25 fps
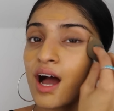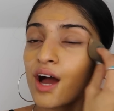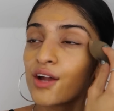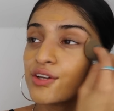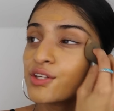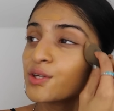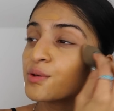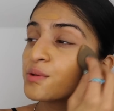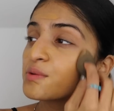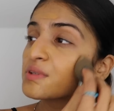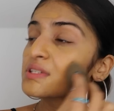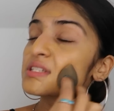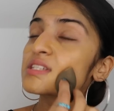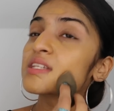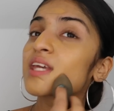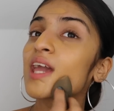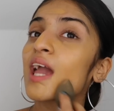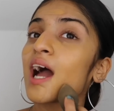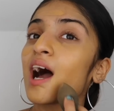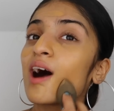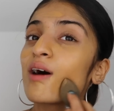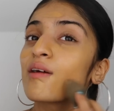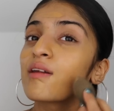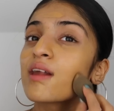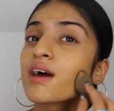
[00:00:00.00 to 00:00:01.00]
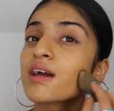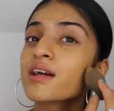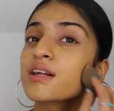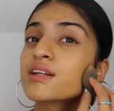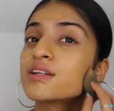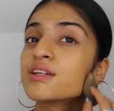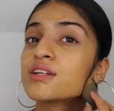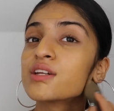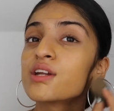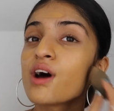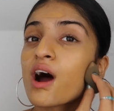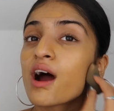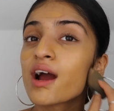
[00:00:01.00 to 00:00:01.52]
And you will see how
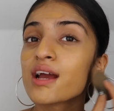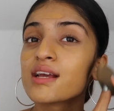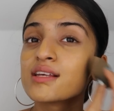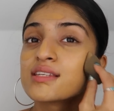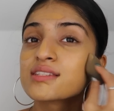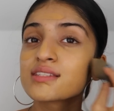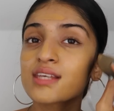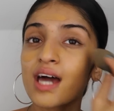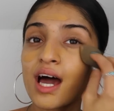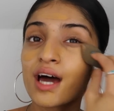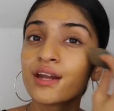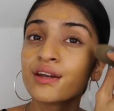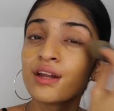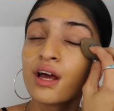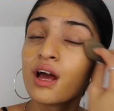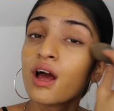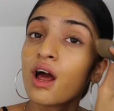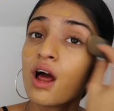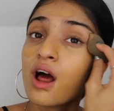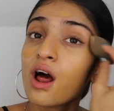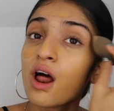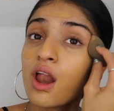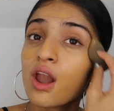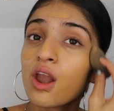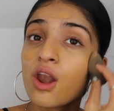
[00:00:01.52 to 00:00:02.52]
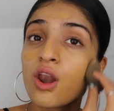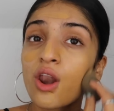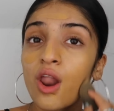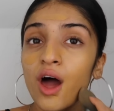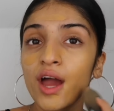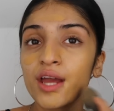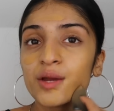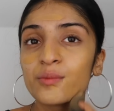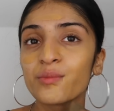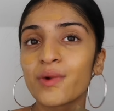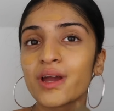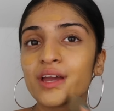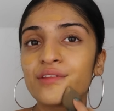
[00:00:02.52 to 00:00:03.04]
like nice and
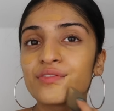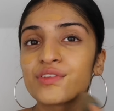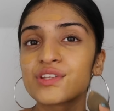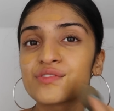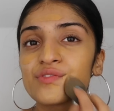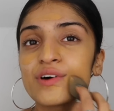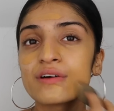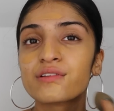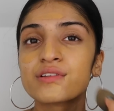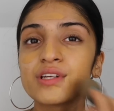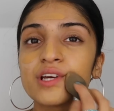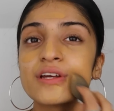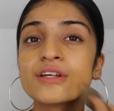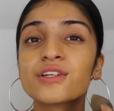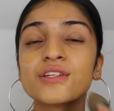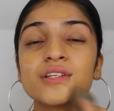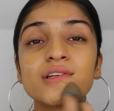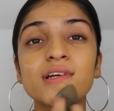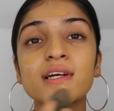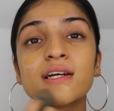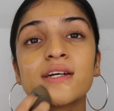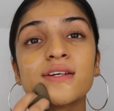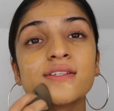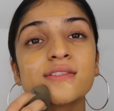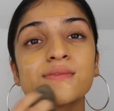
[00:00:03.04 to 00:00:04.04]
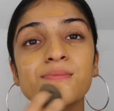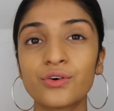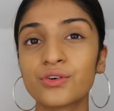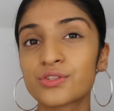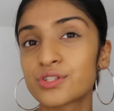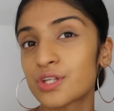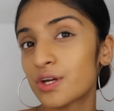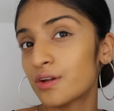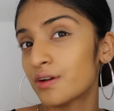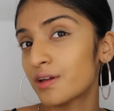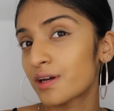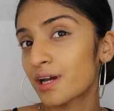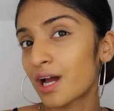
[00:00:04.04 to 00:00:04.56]
lightweight this foundation is.
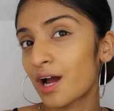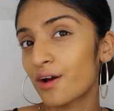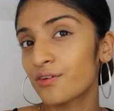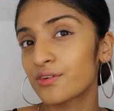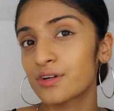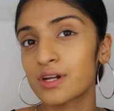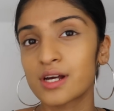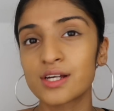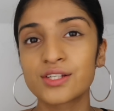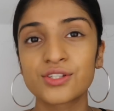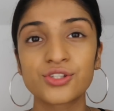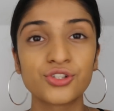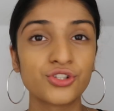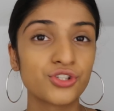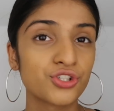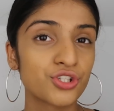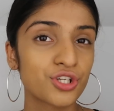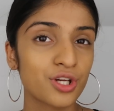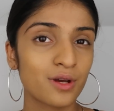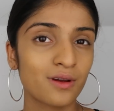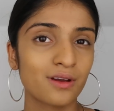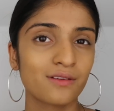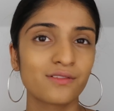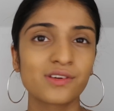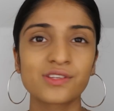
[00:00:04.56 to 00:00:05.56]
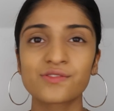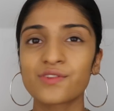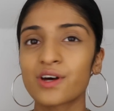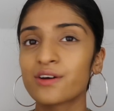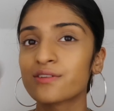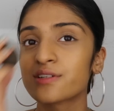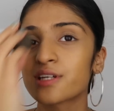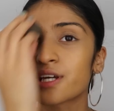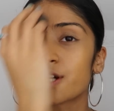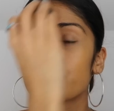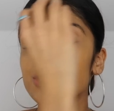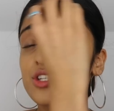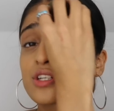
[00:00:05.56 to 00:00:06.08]
Also, look how nice and dewy this
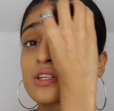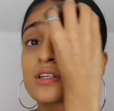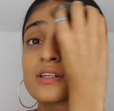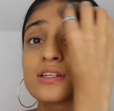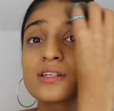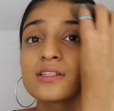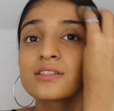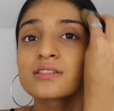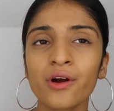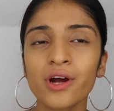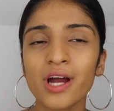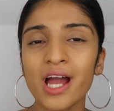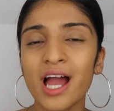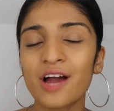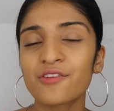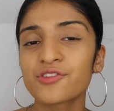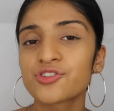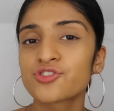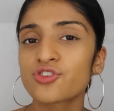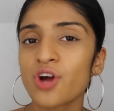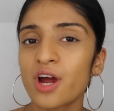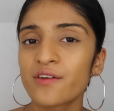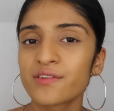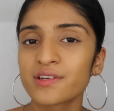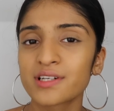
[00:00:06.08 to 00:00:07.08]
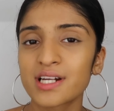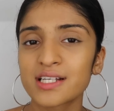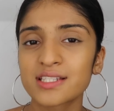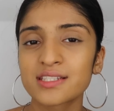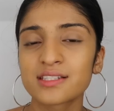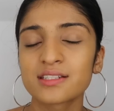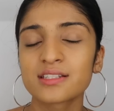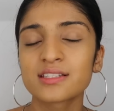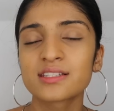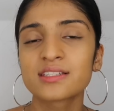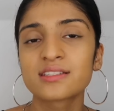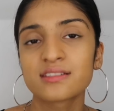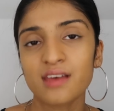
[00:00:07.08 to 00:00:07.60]
foundation is. Tomorrow I have a driving
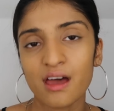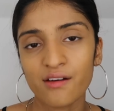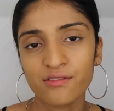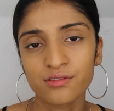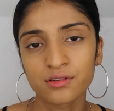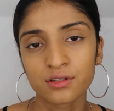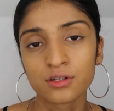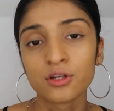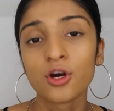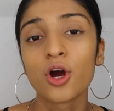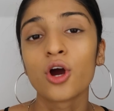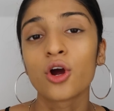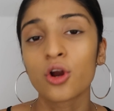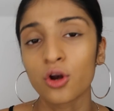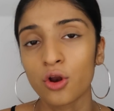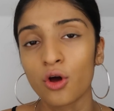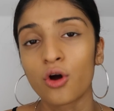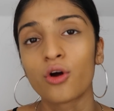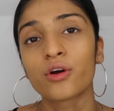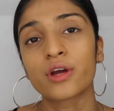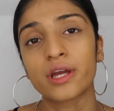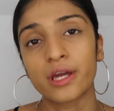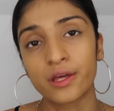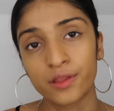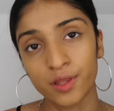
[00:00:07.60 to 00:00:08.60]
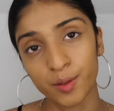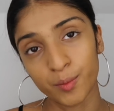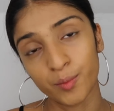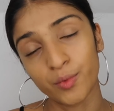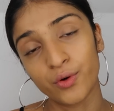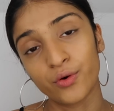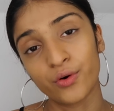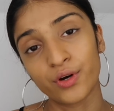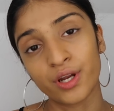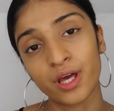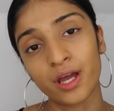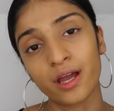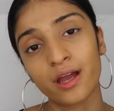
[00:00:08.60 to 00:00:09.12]
lesson at 7 o'clock in the
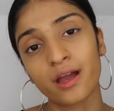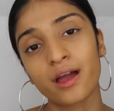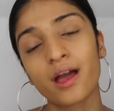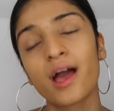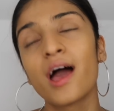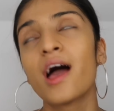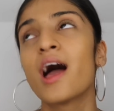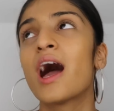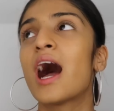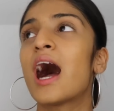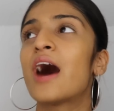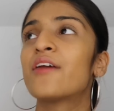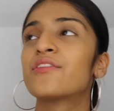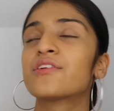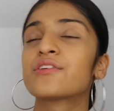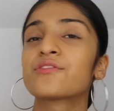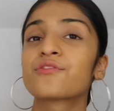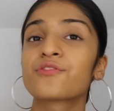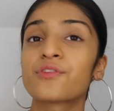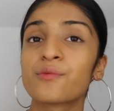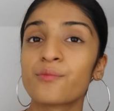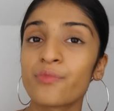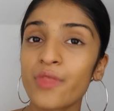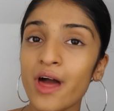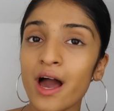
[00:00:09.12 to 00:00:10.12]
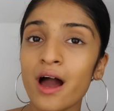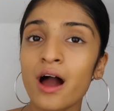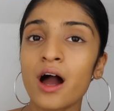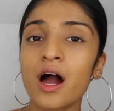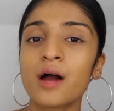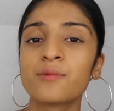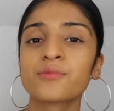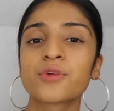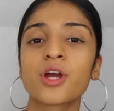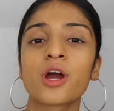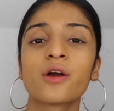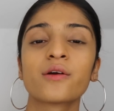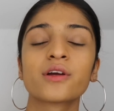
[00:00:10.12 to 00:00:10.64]
morning, and then from there
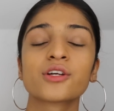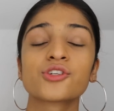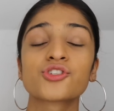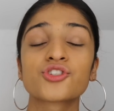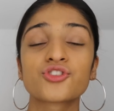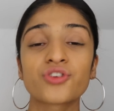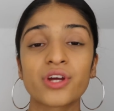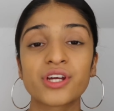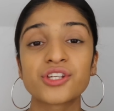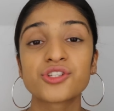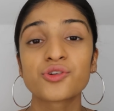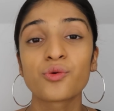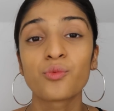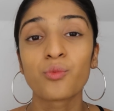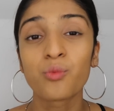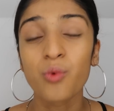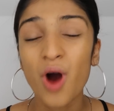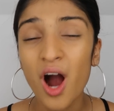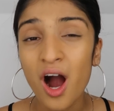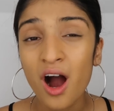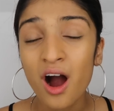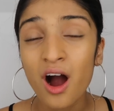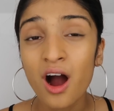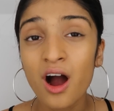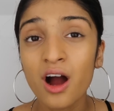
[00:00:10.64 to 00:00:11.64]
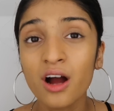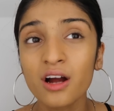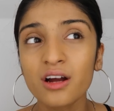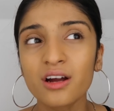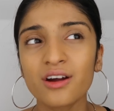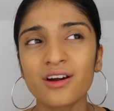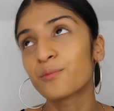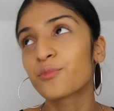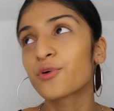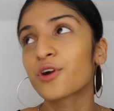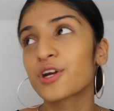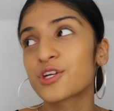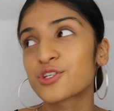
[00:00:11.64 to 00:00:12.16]
I'm going straight to
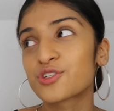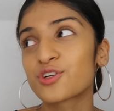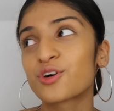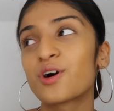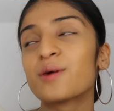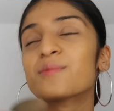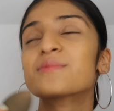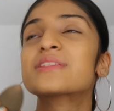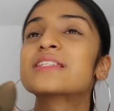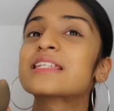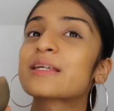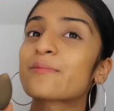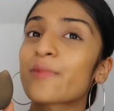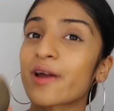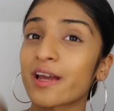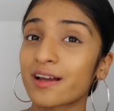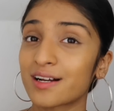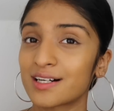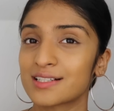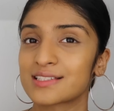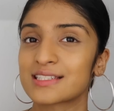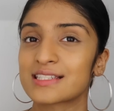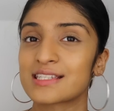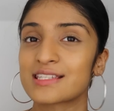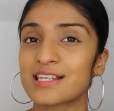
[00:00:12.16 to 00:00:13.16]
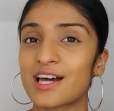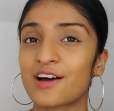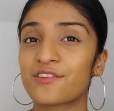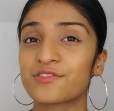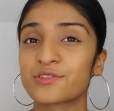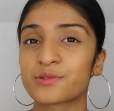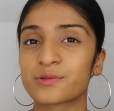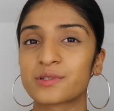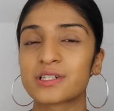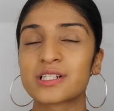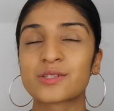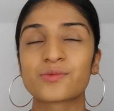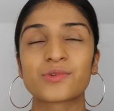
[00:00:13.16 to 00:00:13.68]
work. I'm pretty sure I'm seeing my cousins
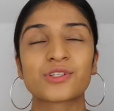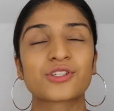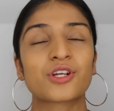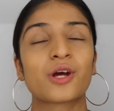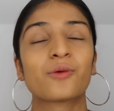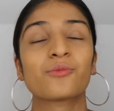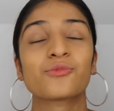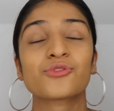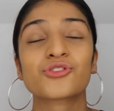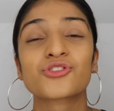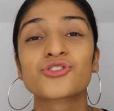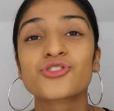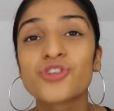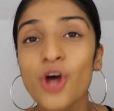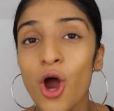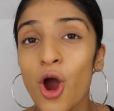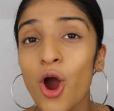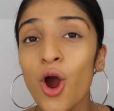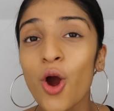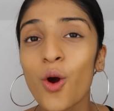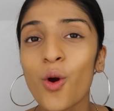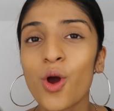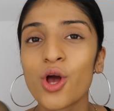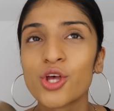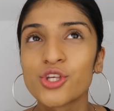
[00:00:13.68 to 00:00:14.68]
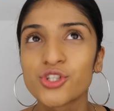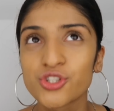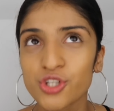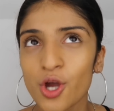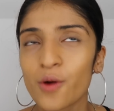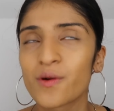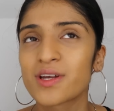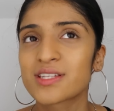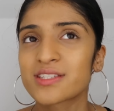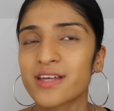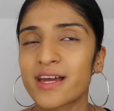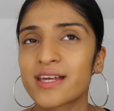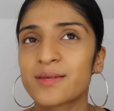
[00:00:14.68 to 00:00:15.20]
afterwards, which I'm so
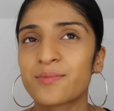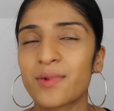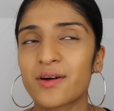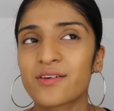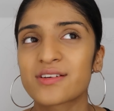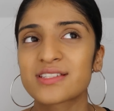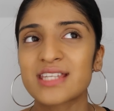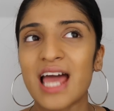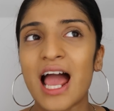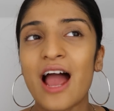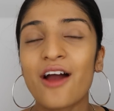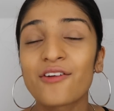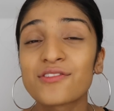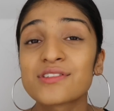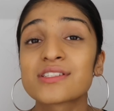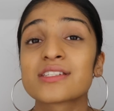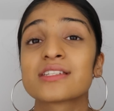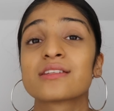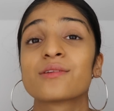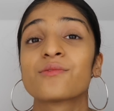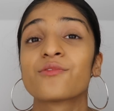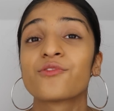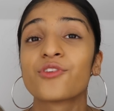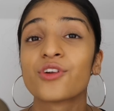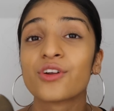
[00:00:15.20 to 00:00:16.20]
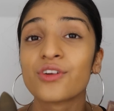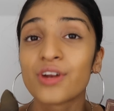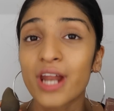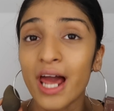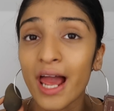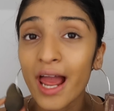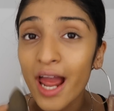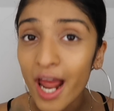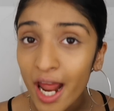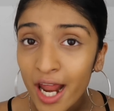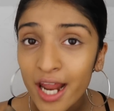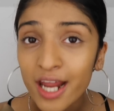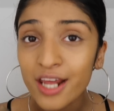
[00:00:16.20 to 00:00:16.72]
excited about because I haven't seen them for
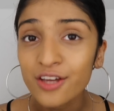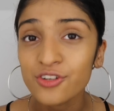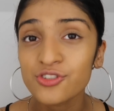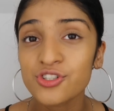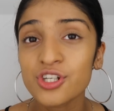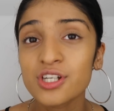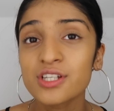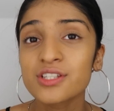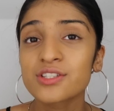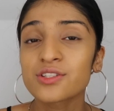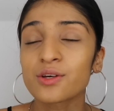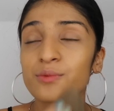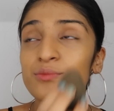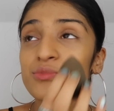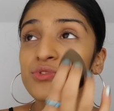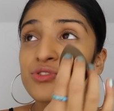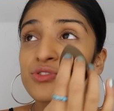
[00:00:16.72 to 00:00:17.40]
ages, so